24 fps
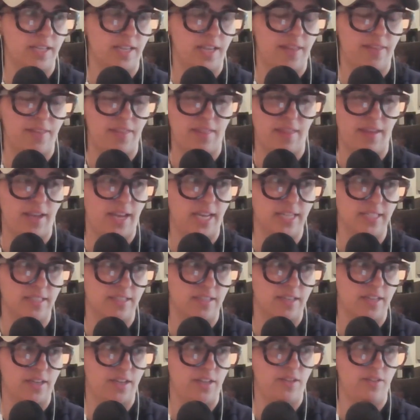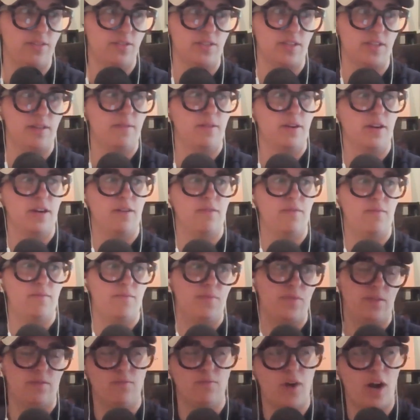I guess they're in Houston, or
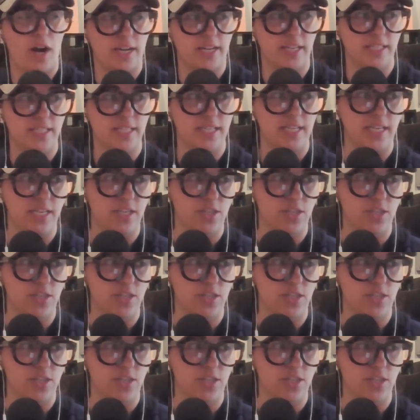Rocket City